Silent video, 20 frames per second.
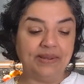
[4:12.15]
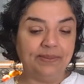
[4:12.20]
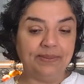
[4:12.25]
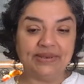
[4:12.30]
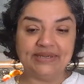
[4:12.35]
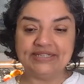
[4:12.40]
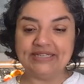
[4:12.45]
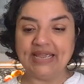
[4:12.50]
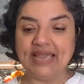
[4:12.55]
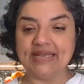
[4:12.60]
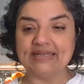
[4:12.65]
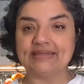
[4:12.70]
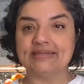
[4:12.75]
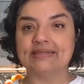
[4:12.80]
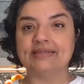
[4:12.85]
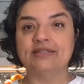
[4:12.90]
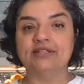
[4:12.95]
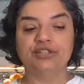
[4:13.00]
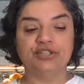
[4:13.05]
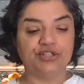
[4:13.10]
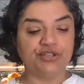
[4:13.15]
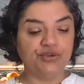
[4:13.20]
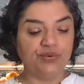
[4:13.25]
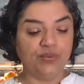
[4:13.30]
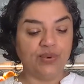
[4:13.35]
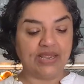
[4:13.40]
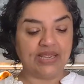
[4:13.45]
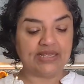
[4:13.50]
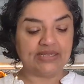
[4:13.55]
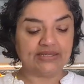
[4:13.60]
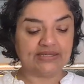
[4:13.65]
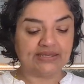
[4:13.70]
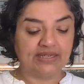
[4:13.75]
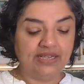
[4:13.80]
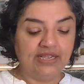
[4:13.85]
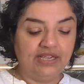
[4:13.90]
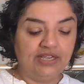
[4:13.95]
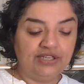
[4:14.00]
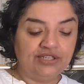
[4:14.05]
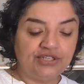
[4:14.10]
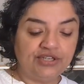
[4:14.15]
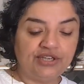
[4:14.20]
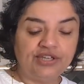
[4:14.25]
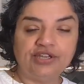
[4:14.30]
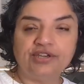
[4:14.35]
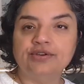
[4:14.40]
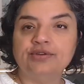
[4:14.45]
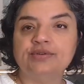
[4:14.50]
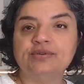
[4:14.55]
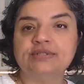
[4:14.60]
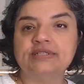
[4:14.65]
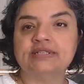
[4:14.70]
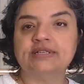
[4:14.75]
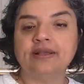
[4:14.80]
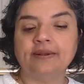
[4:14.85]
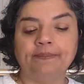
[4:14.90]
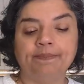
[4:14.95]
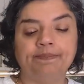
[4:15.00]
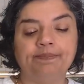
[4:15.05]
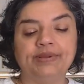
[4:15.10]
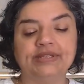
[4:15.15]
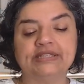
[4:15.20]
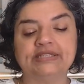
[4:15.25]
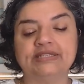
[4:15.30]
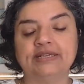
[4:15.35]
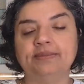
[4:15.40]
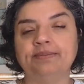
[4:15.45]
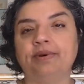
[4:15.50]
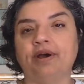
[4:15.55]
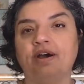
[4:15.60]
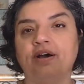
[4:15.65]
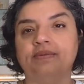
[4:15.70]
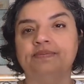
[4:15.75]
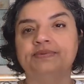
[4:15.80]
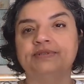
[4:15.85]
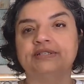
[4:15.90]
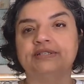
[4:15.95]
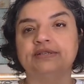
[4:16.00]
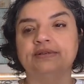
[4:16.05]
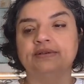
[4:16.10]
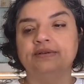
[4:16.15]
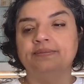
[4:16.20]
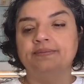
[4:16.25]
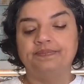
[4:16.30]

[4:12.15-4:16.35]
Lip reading: But yes, 2 ways to use bits and bobs